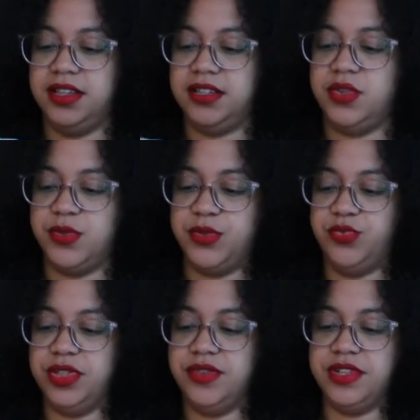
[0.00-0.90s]
So I was
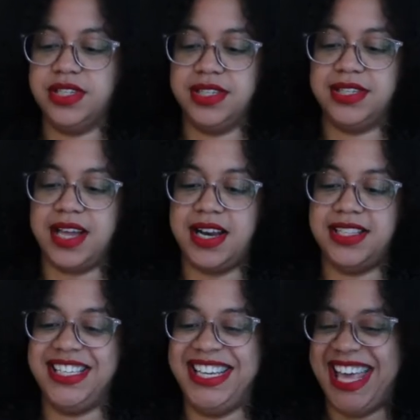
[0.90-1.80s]
really
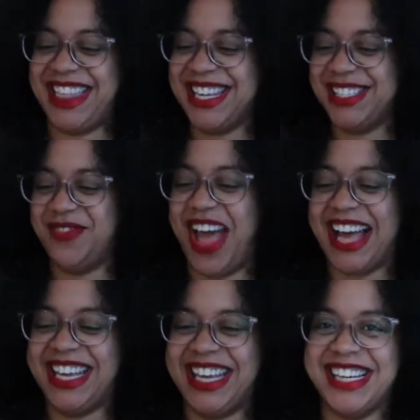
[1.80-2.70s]
excited to get this
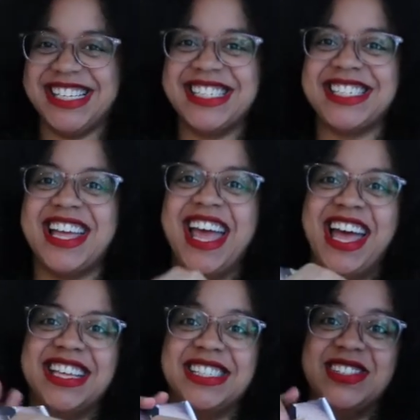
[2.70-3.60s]
package.
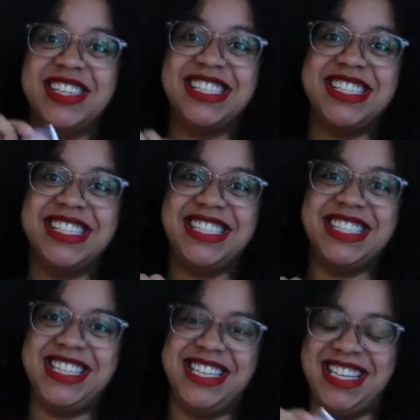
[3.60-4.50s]
As you can
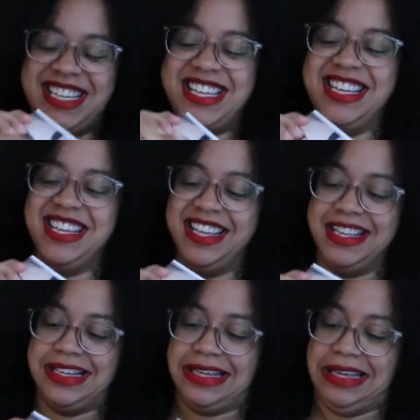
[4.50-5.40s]
see,
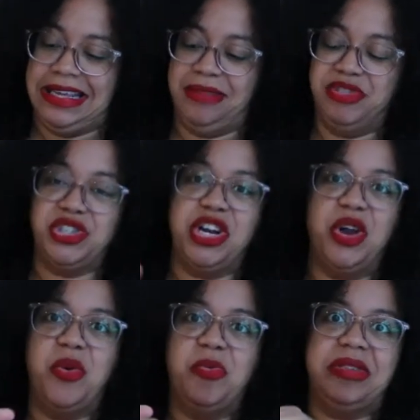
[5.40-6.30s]
I'm
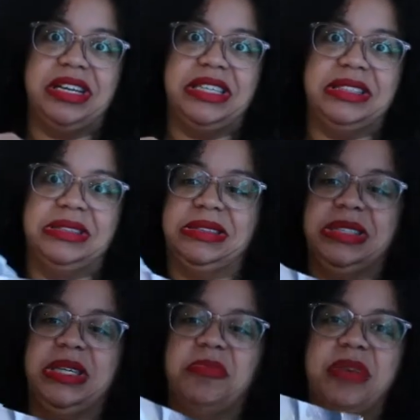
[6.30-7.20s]
trying to open it.
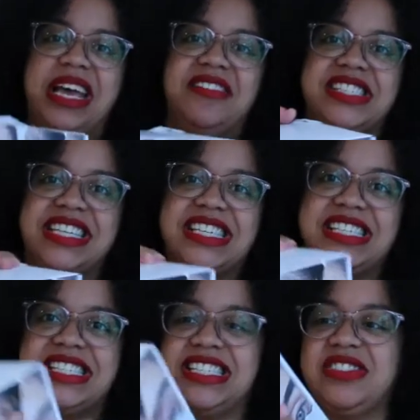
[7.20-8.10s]
Might have to get
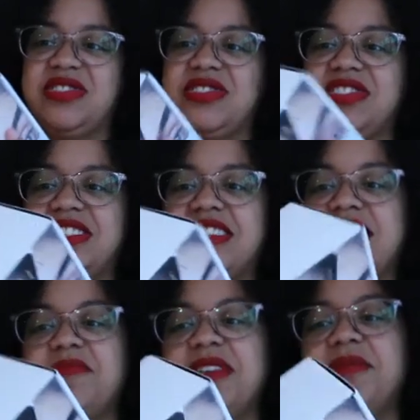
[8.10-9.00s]
scissors.
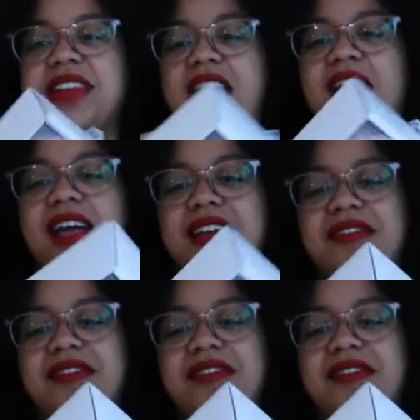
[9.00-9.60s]
Maybe not.